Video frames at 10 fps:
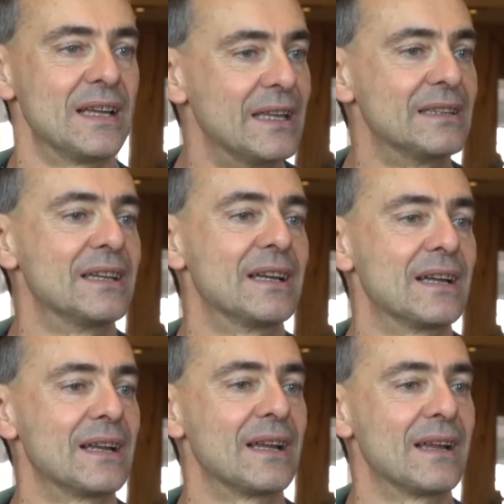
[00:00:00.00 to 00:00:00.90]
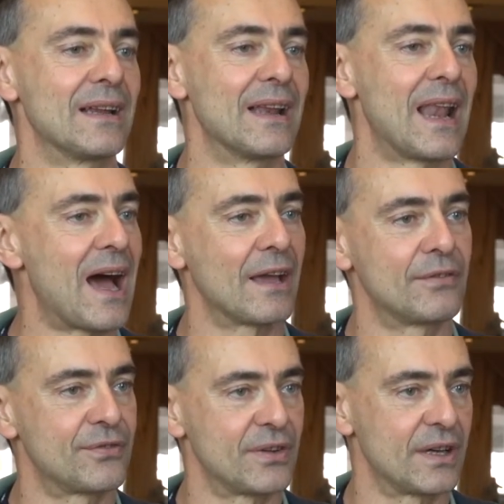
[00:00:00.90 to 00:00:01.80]
in the
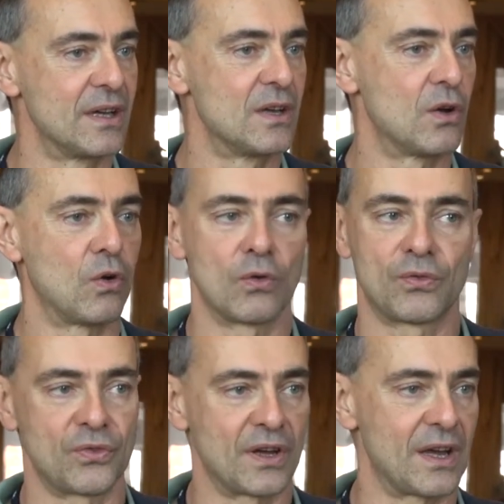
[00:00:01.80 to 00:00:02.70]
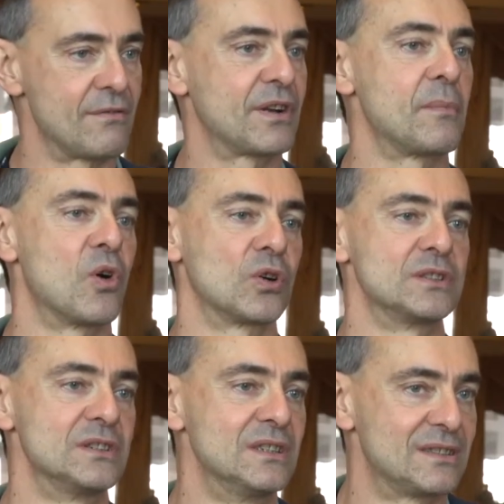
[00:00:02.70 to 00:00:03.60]
life of
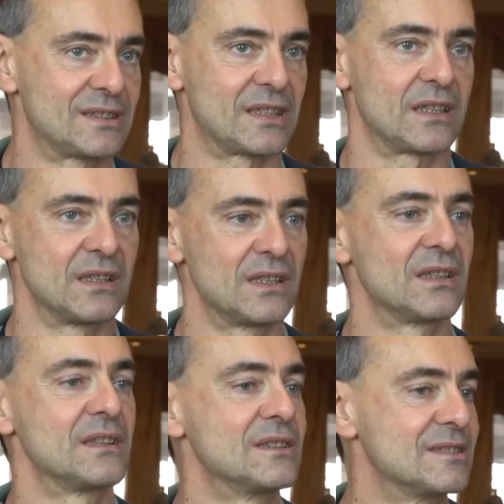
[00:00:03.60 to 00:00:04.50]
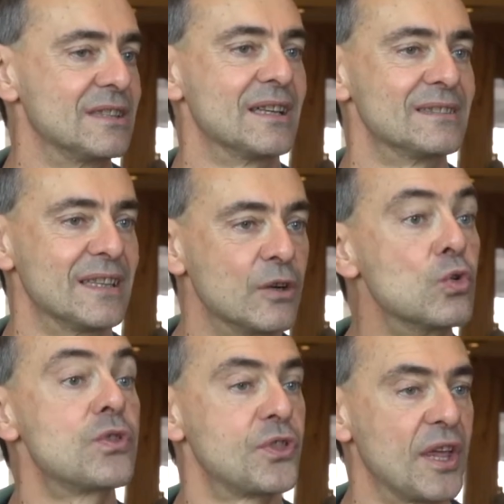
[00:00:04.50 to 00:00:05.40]
everybody. This is the, the
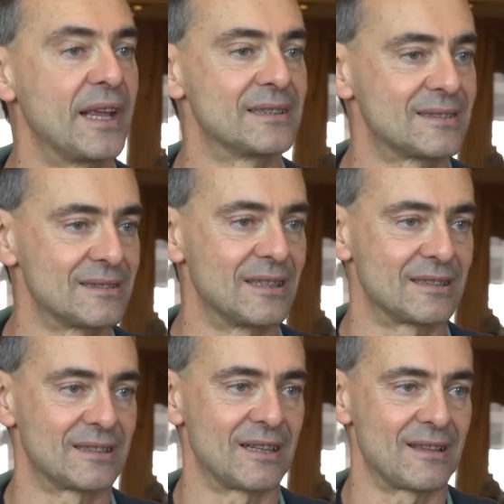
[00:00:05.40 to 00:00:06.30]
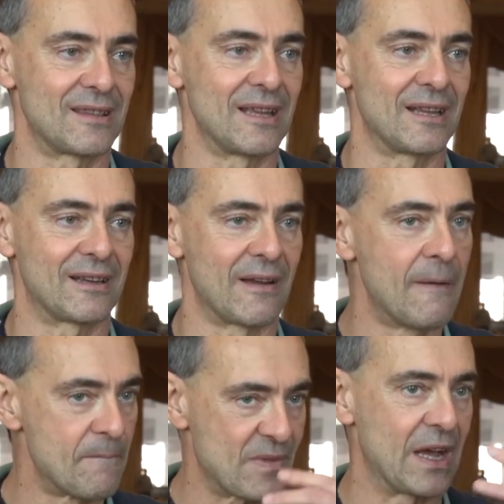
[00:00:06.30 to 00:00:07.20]
good things that I think
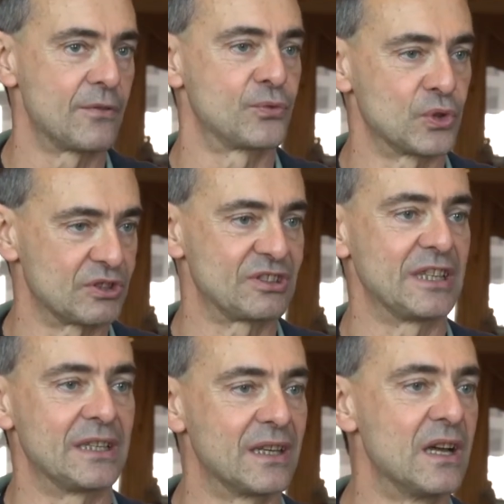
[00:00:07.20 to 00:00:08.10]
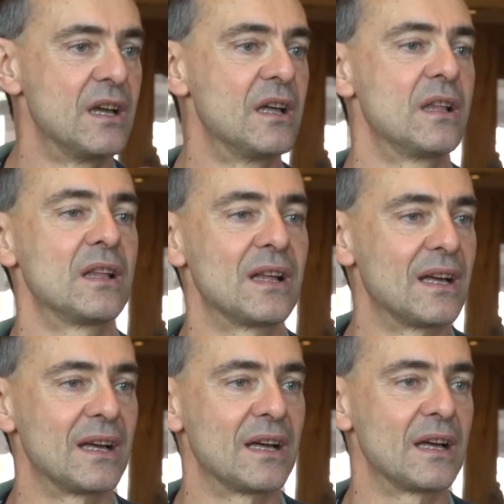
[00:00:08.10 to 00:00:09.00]
I foreseen
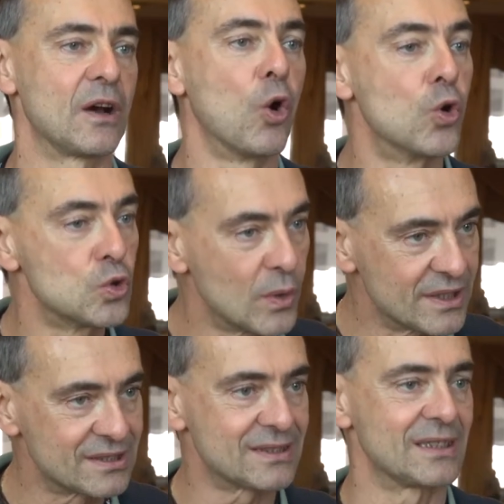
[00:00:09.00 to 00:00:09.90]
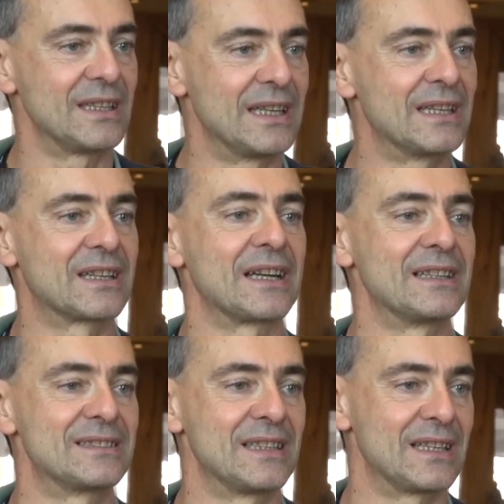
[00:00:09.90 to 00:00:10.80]
always
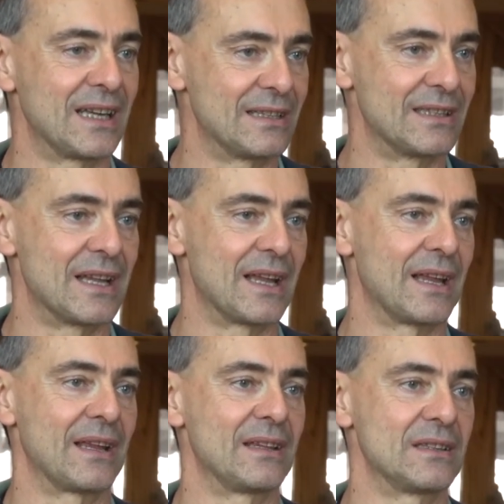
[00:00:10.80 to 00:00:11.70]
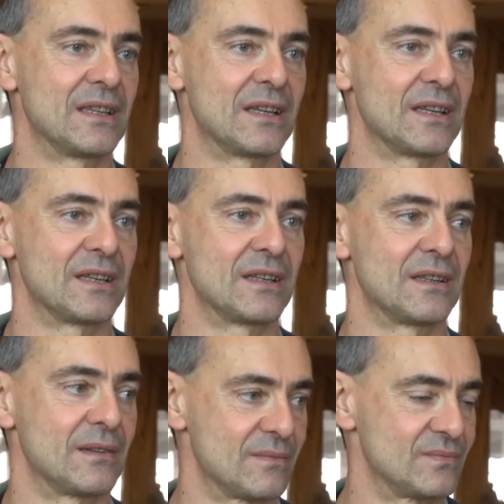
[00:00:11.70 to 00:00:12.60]
increasing in the, in
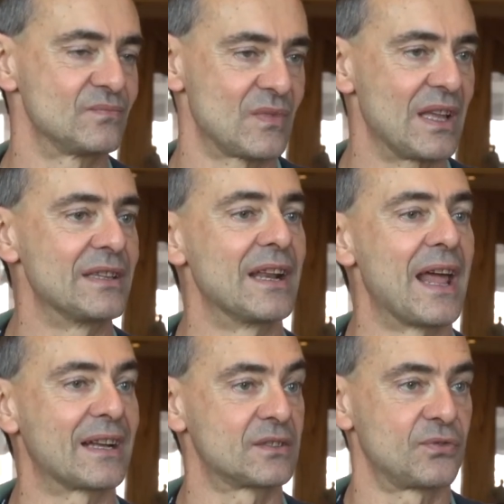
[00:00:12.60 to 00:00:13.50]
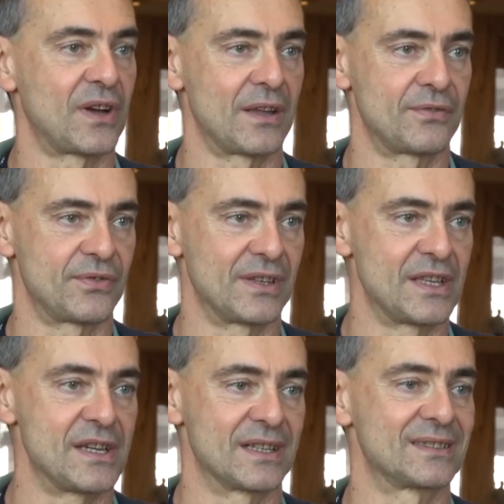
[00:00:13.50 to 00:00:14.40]
the, in the next five
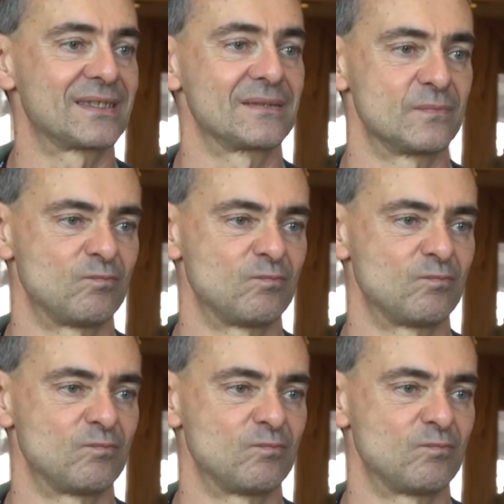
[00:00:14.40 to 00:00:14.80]
years.